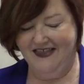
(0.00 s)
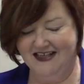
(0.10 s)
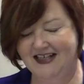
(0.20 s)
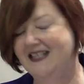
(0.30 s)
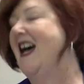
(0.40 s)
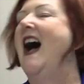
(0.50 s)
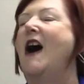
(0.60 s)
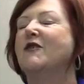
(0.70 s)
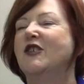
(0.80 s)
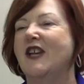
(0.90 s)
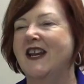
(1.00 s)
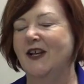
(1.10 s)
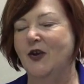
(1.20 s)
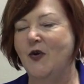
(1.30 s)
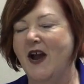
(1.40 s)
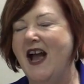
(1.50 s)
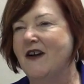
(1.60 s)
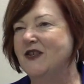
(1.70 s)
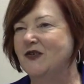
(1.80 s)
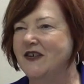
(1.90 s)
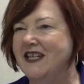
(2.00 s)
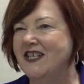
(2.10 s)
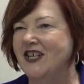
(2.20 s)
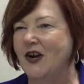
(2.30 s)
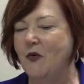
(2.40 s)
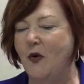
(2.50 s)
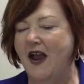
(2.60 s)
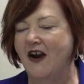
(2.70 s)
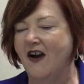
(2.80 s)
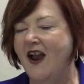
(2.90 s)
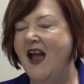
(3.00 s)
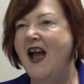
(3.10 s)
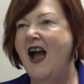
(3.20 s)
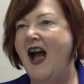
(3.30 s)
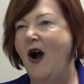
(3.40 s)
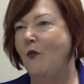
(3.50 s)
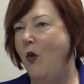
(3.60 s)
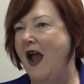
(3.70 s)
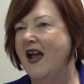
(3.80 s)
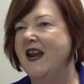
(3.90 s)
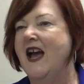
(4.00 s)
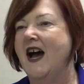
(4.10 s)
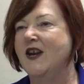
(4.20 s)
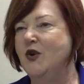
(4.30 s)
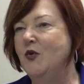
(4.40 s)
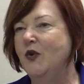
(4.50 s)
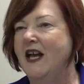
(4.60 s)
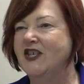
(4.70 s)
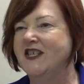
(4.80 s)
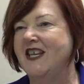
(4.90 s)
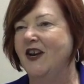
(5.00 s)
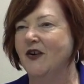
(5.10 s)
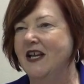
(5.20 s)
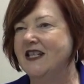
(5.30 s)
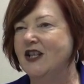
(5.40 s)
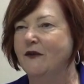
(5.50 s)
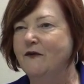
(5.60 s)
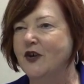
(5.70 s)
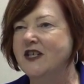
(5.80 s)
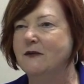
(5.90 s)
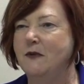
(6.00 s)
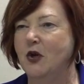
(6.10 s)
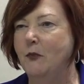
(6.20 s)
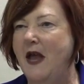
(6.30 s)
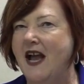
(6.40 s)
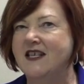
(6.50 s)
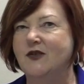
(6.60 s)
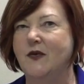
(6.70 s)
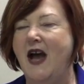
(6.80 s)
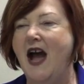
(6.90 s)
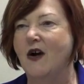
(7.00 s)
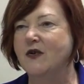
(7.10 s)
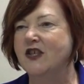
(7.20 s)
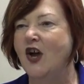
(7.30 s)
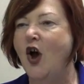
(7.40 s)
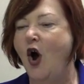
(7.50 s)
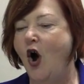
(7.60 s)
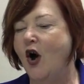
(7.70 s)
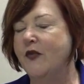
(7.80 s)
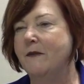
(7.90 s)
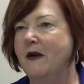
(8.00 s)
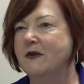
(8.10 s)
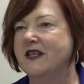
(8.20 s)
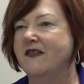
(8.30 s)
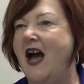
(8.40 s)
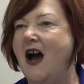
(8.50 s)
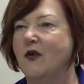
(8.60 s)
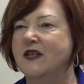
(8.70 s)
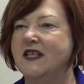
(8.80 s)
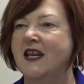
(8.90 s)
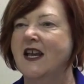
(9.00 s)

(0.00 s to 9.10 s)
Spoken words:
This is an Illinois House tradition where when a new legislator gets their first bill passed through the House, all the members of the House